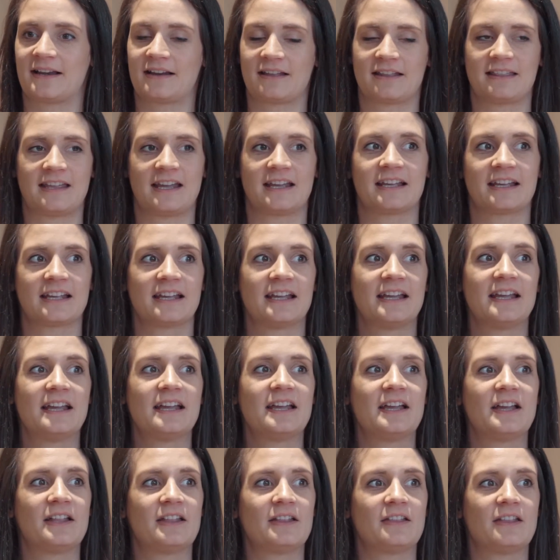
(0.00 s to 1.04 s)
And I think
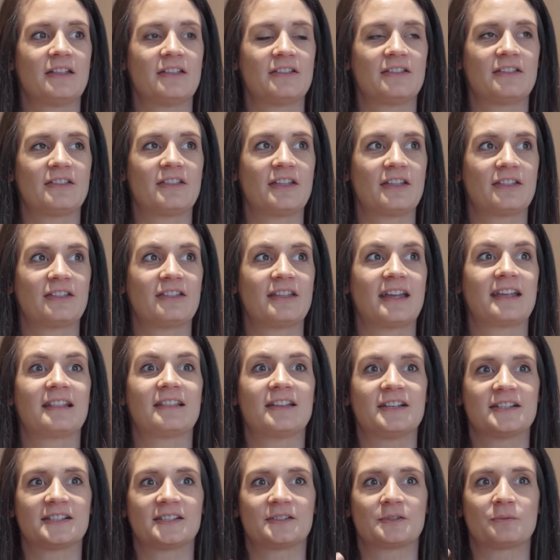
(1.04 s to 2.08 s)
the
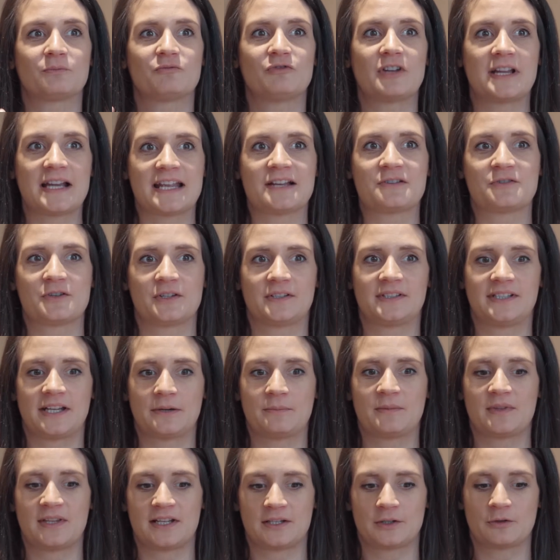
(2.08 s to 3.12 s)
thing that's really
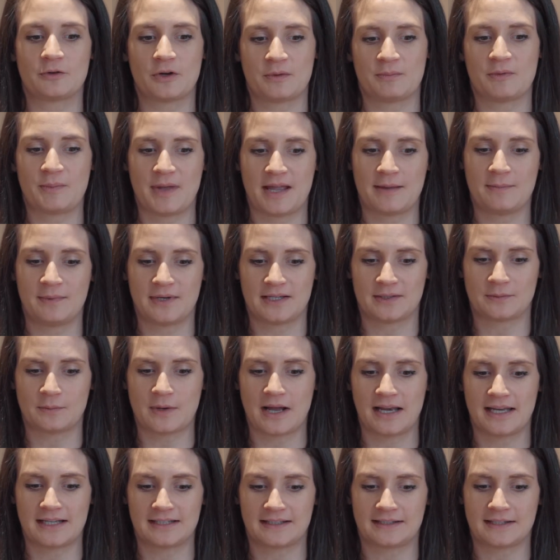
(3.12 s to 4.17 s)
interesting with this group of people as
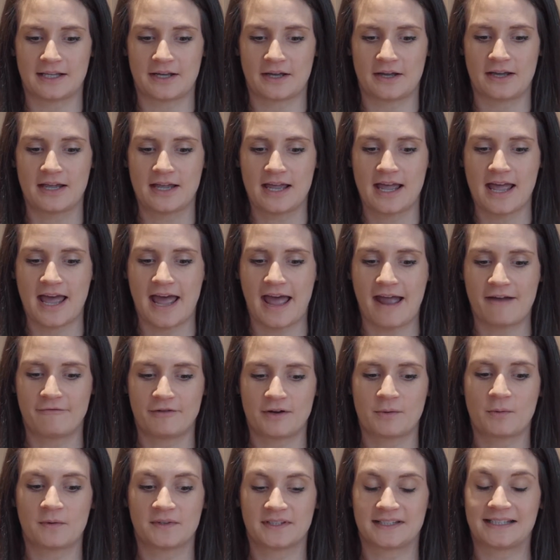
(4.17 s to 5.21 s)
well is that
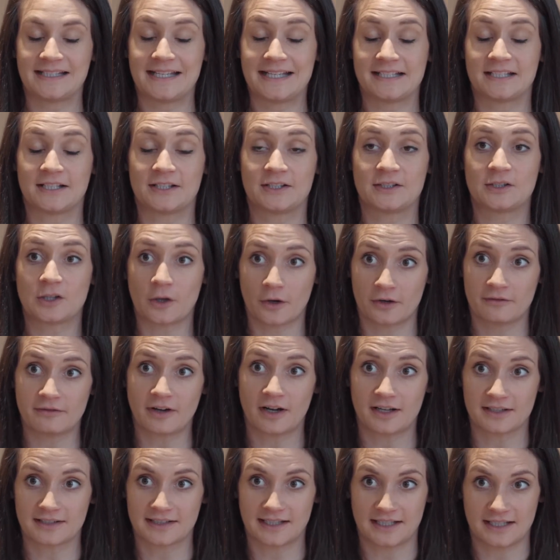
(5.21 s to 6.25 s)
everyone's needs are so
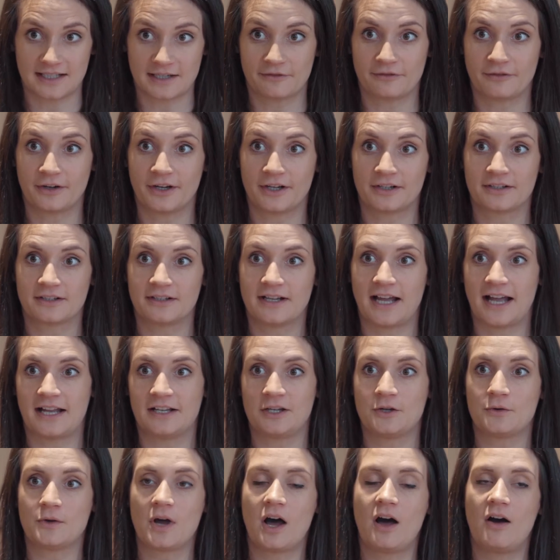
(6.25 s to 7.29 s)
vastly different,
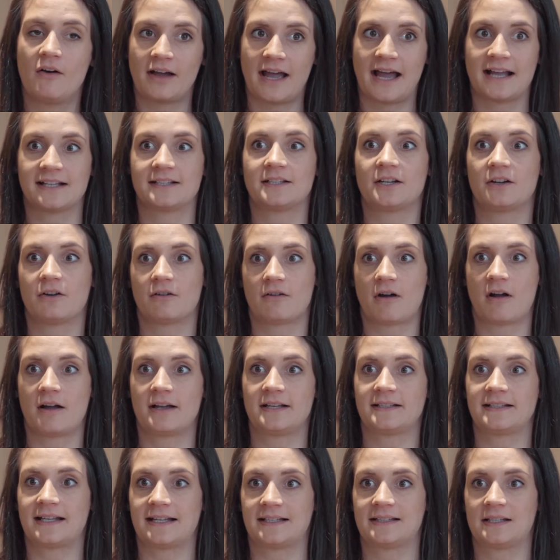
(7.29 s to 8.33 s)
and you can't
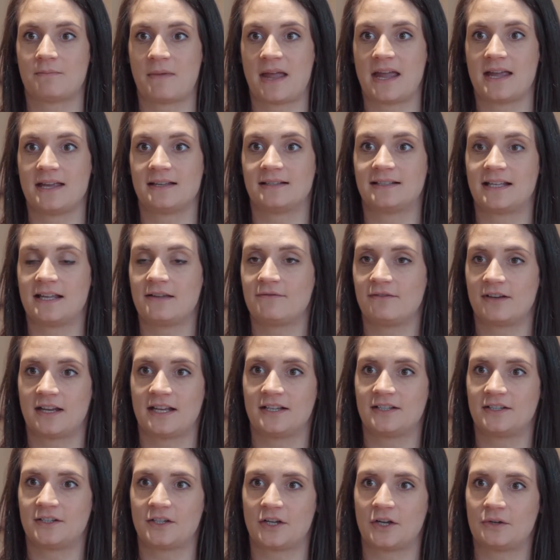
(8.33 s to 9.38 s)
categorize SMEs even
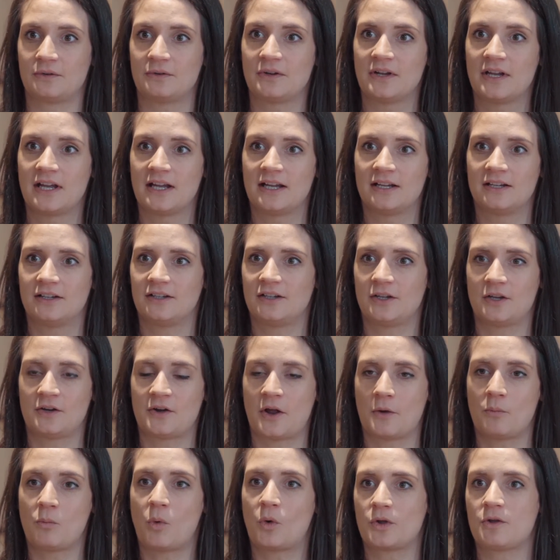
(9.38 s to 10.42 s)
into, you
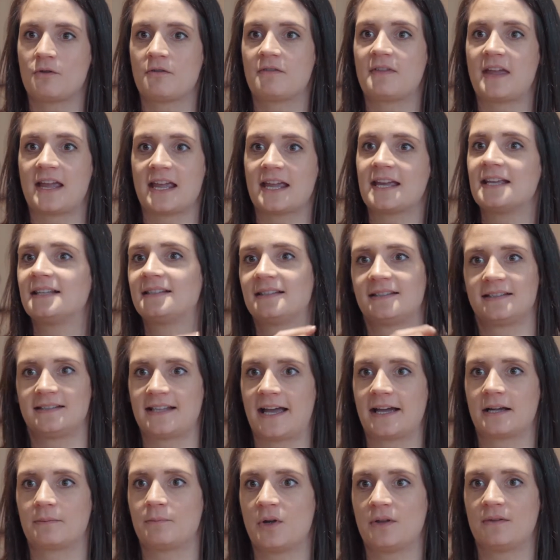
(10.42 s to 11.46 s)
know, what you think is a
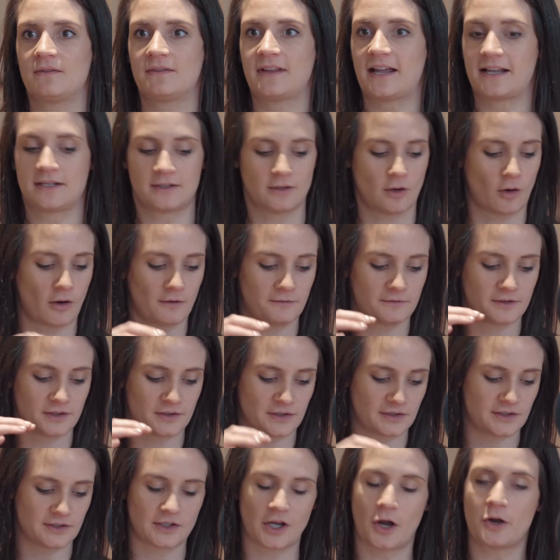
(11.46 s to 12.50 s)
segment. There's
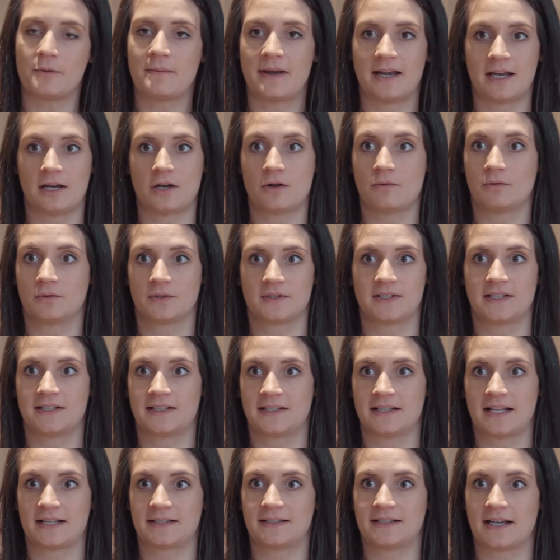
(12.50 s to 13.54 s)
often so many
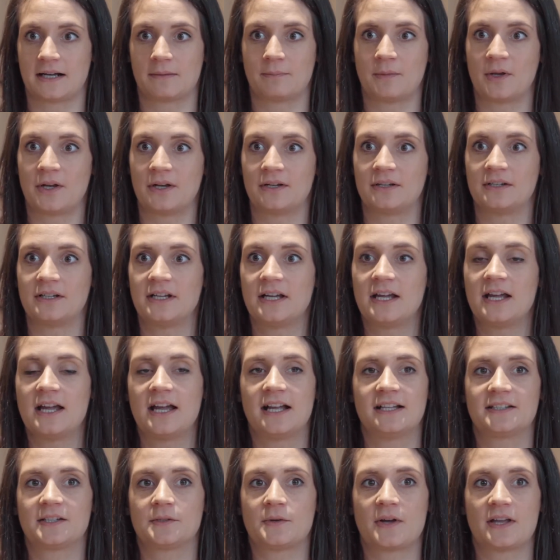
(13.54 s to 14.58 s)
nuances in that segment.
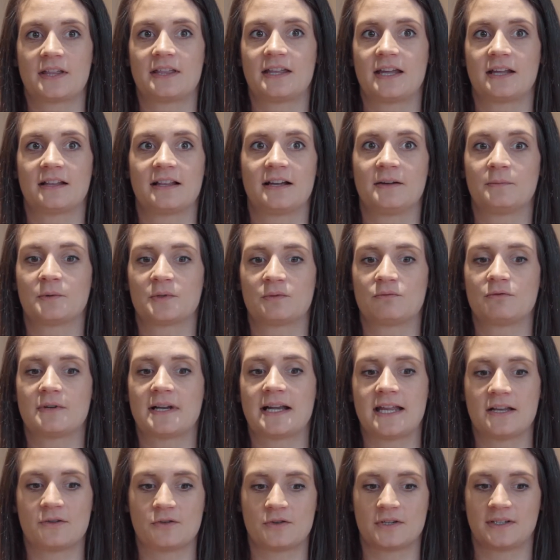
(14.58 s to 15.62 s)
And so I think that was
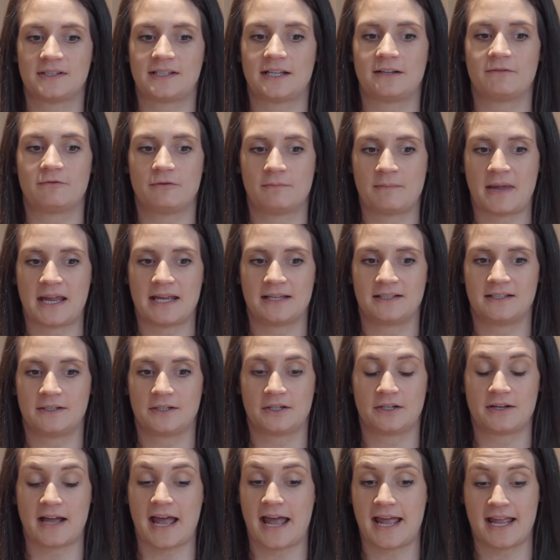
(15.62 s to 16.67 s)
really interesting for me
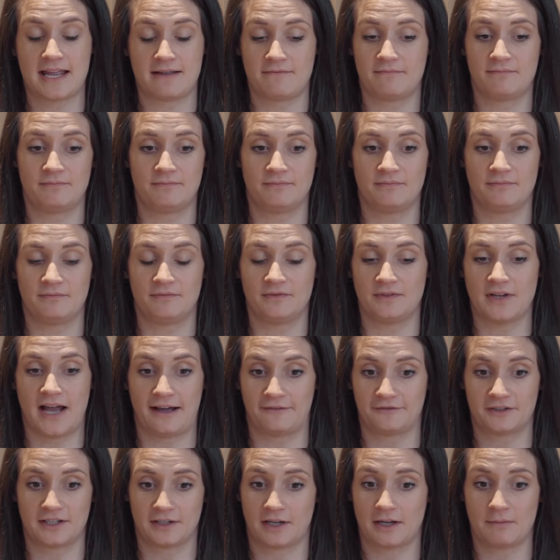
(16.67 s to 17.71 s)
to
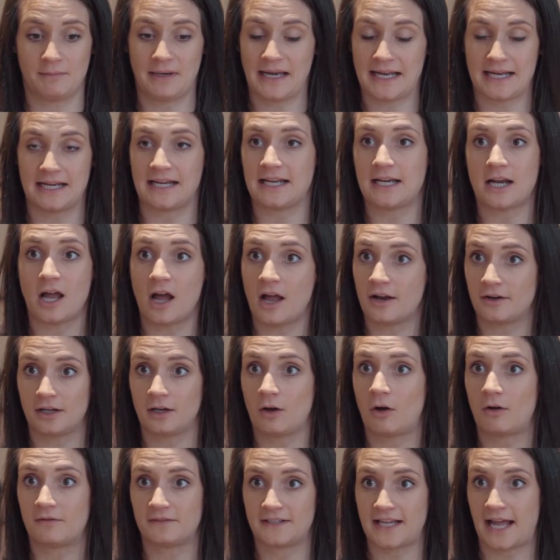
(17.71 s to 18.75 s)
have to completely learn a
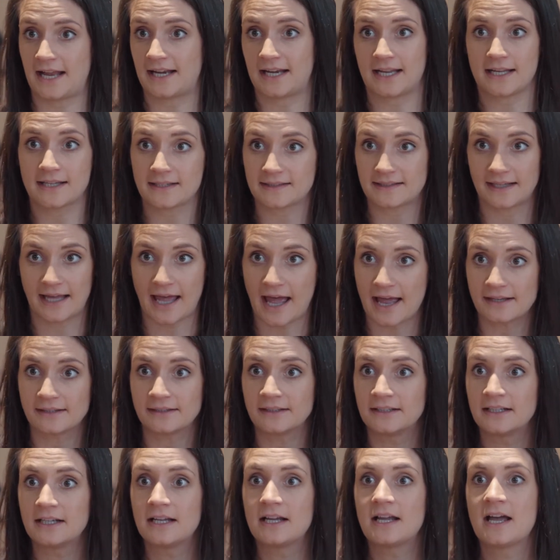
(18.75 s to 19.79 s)
lot of techniques
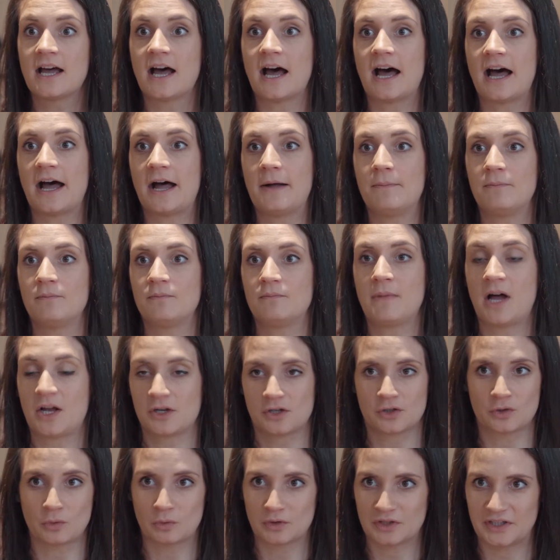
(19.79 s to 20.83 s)
again.
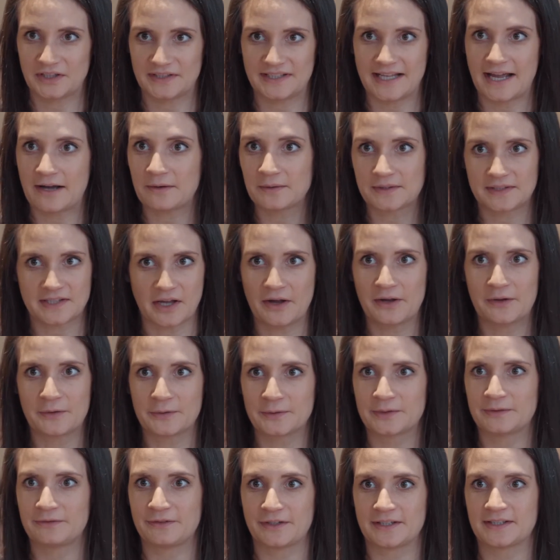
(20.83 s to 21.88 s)
Much shorter sales
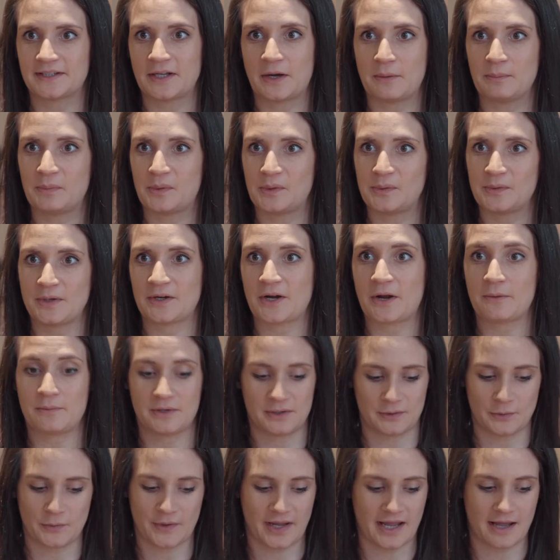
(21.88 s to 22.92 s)
cycles, for example. You know,
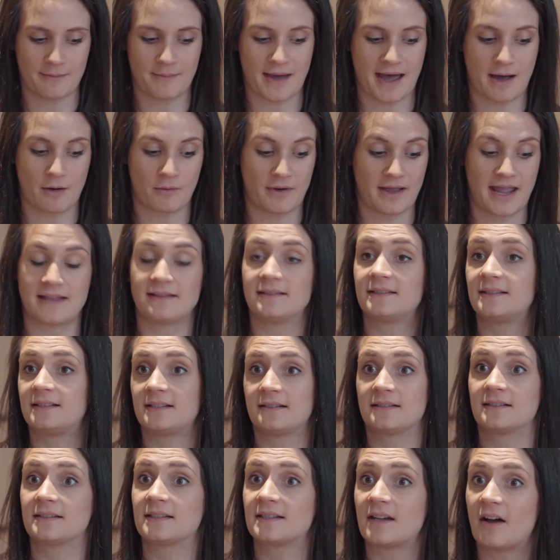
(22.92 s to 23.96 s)
we're talking about
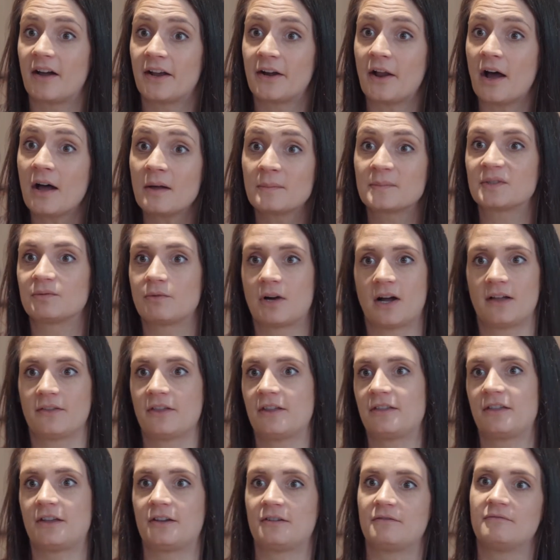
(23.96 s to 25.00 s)
instant sign-ups
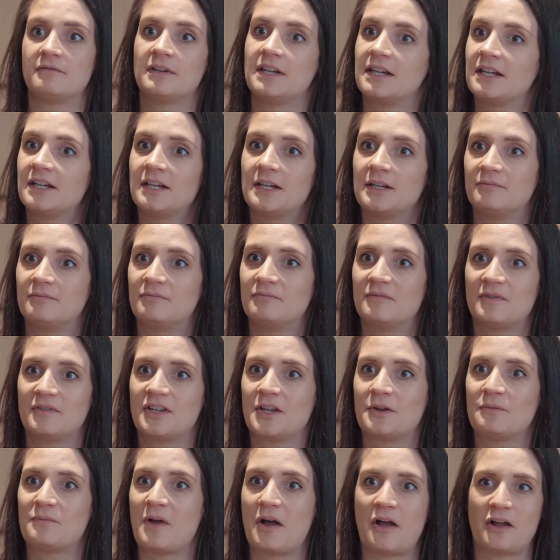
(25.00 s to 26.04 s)
rather than a
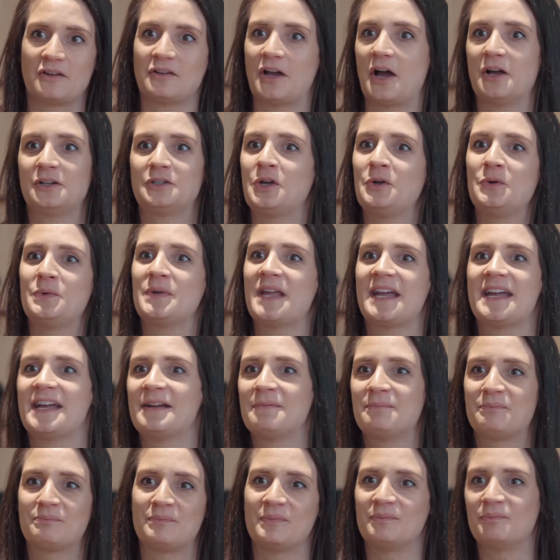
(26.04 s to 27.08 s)

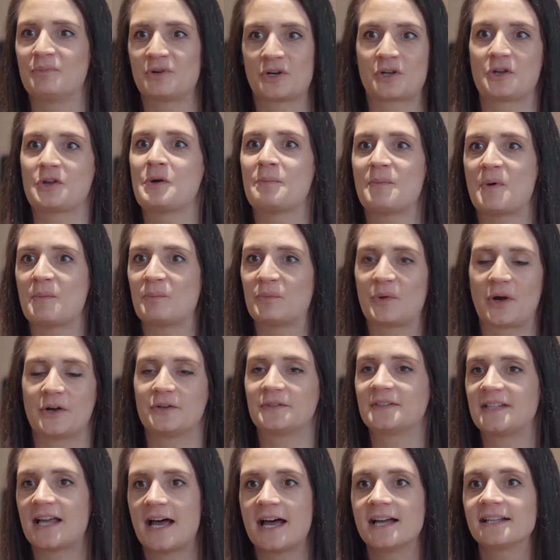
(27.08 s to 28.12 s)
2-year procurement
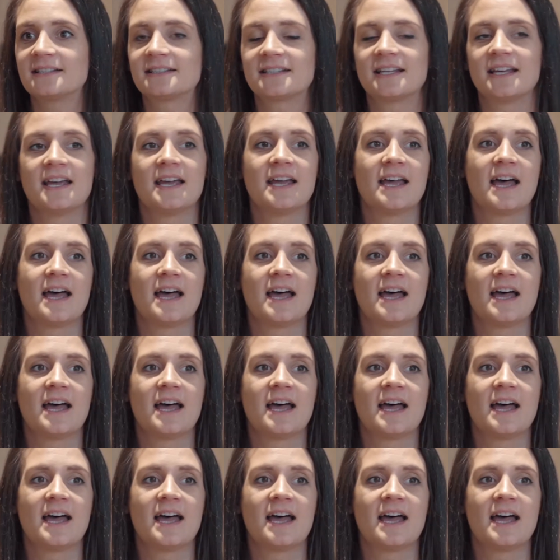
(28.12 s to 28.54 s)
process.